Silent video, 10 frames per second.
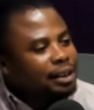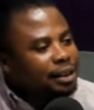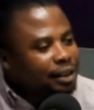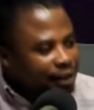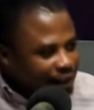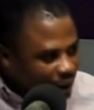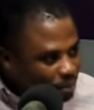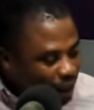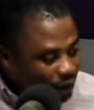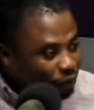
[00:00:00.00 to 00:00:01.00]

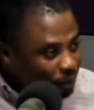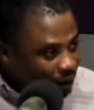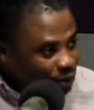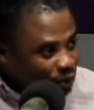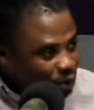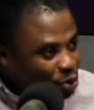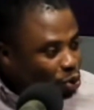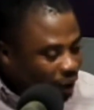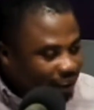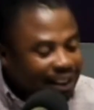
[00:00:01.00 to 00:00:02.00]
Them Aframano
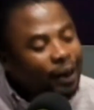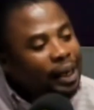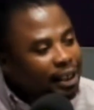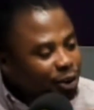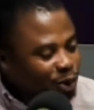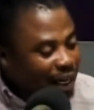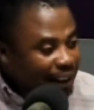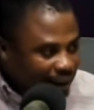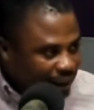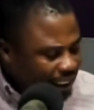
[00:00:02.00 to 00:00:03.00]
who is now learning to
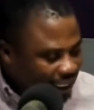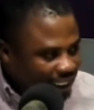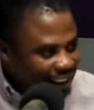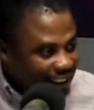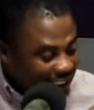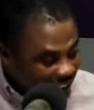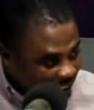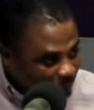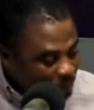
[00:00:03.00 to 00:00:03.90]
cut his teeth in the game.